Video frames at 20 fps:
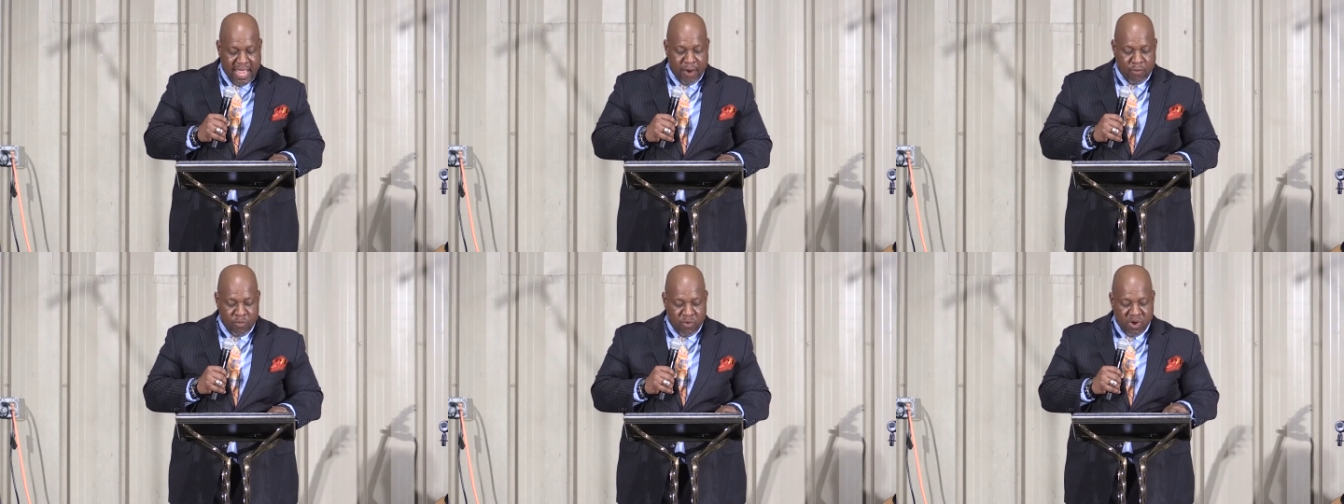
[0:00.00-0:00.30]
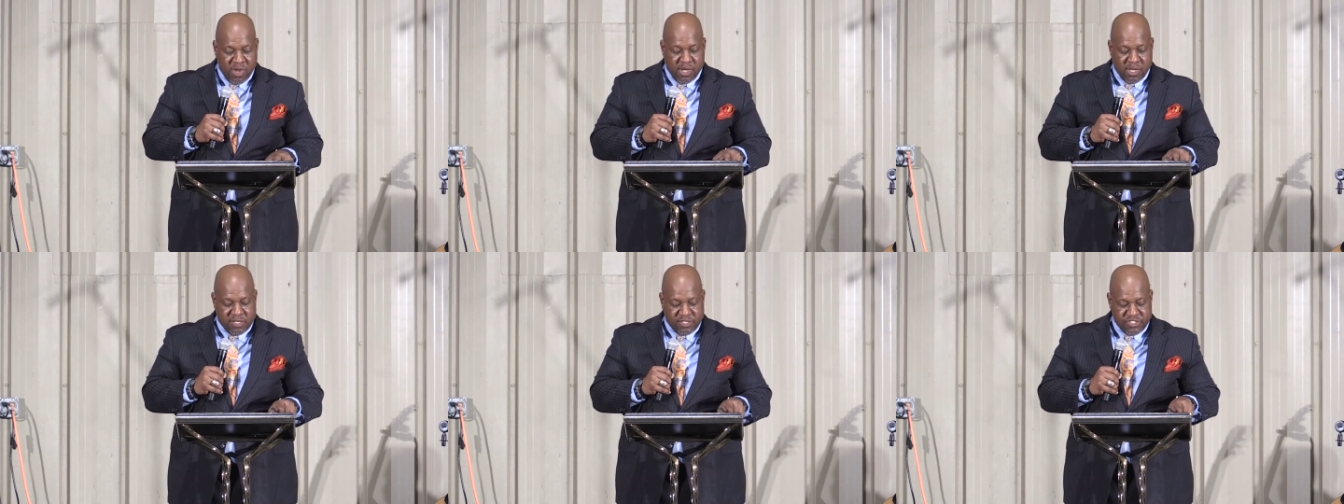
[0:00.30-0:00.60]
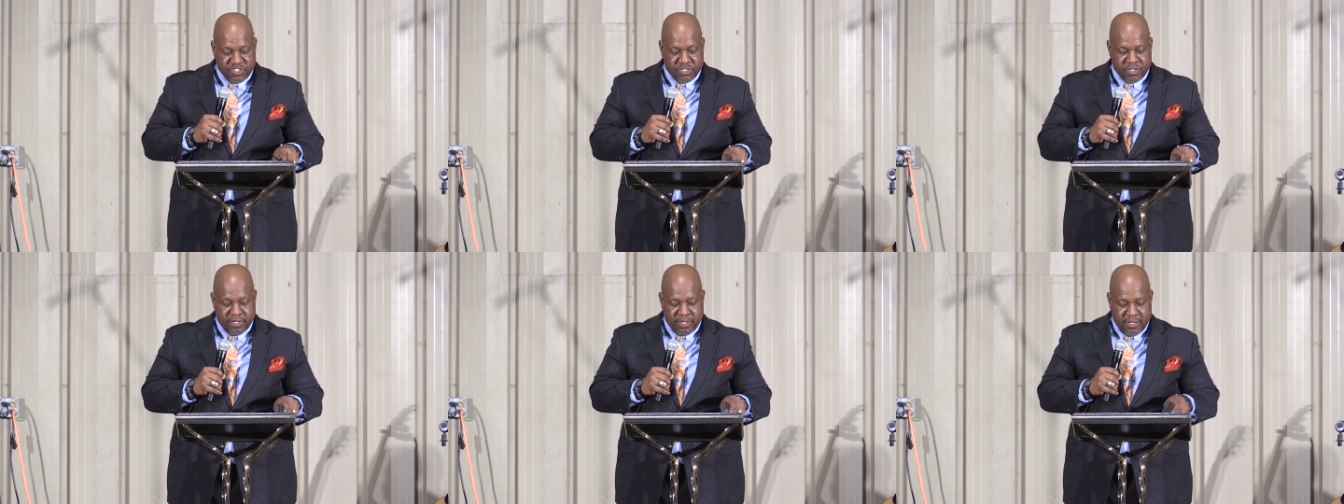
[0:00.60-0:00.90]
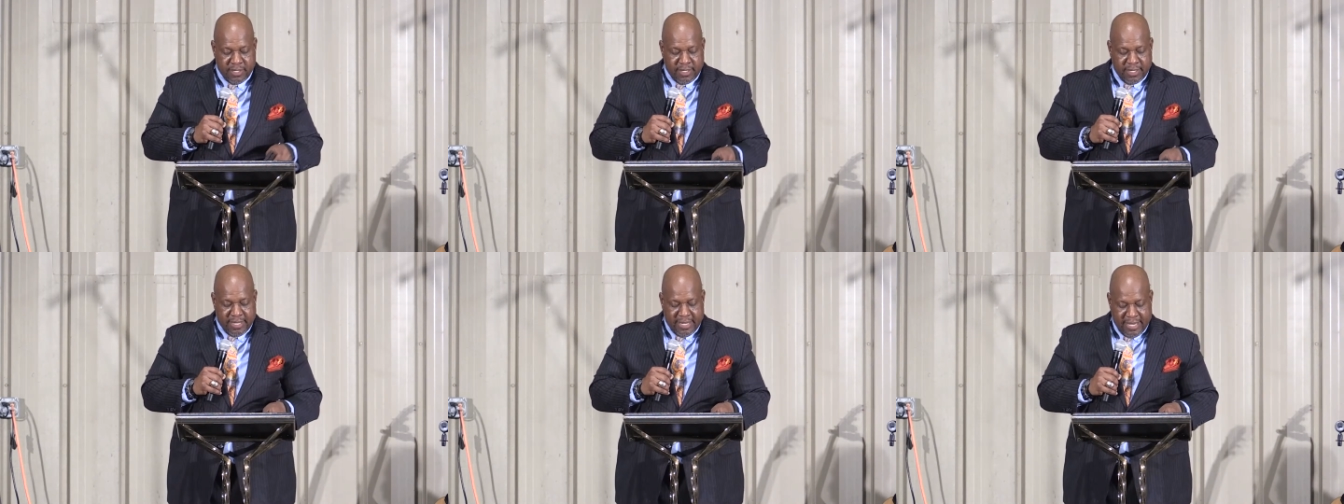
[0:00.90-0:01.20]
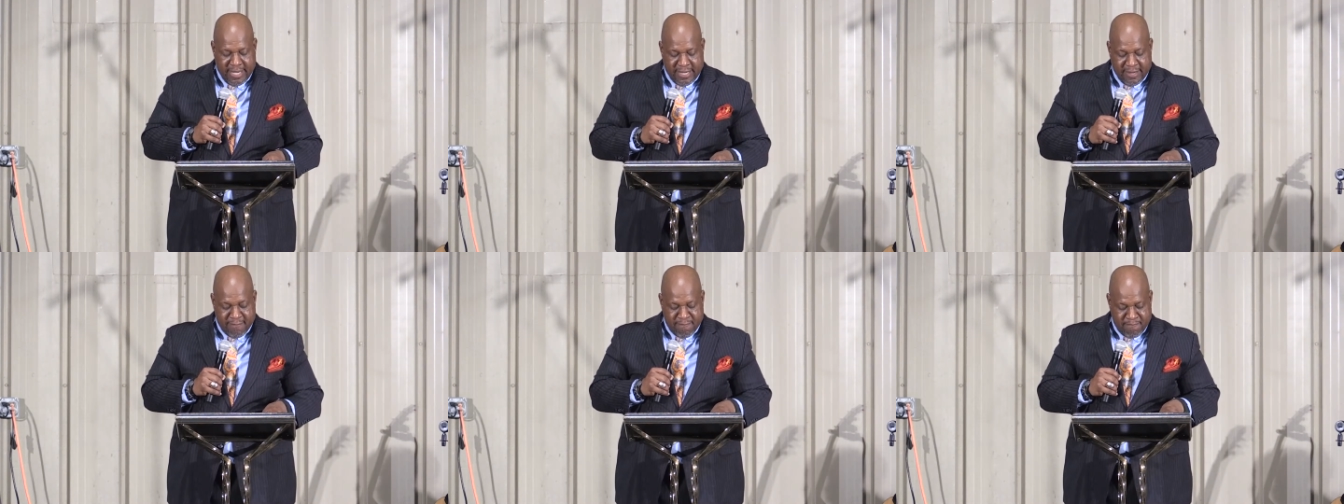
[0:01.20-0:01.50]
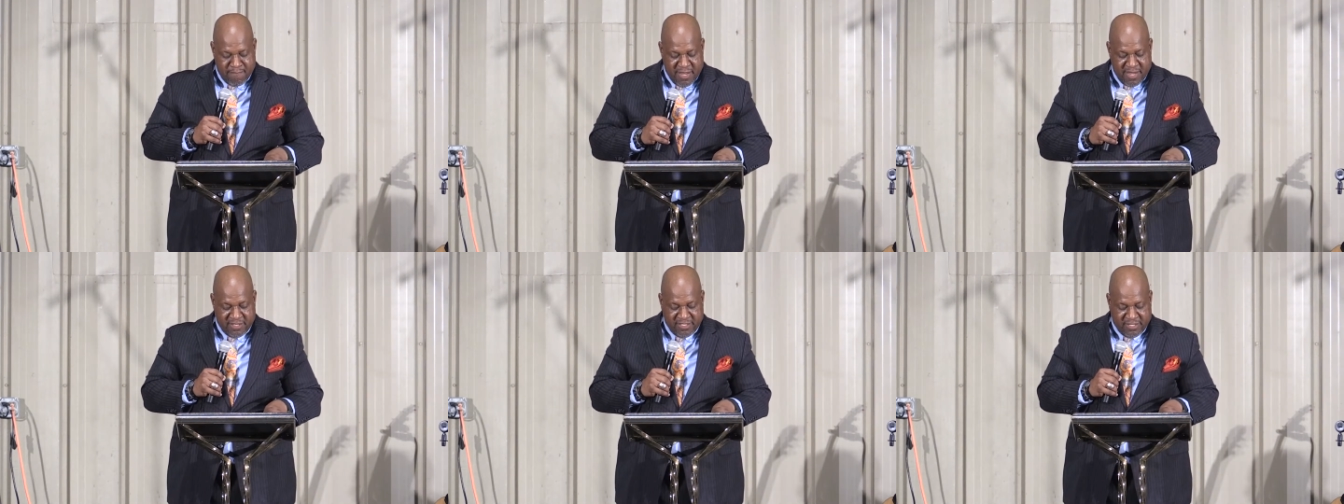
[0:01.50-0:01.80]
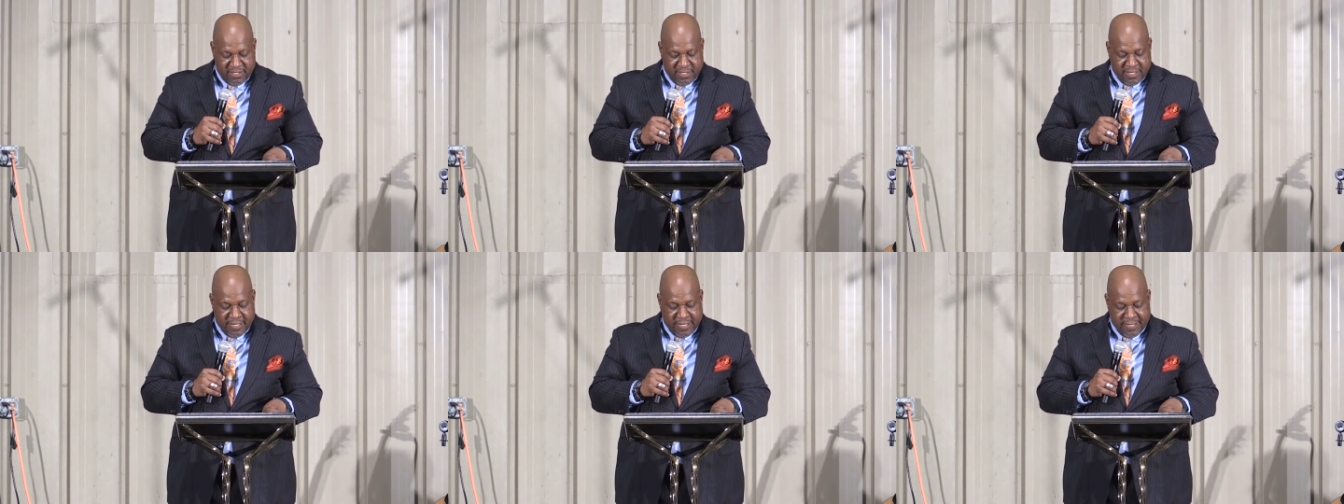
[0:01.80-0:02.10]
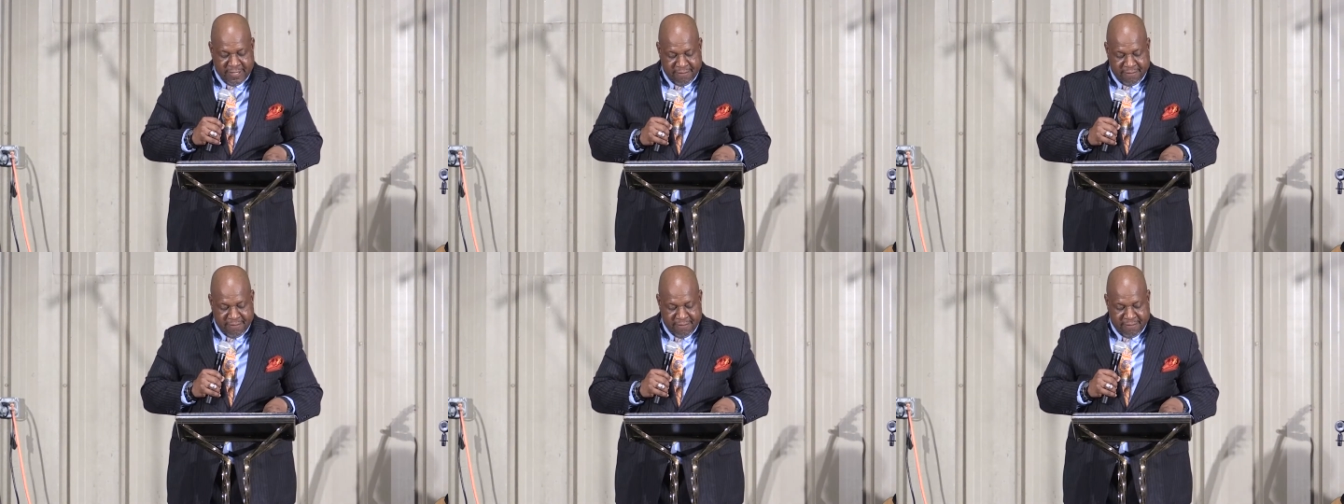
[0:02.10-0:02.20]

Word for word: there was, in the midst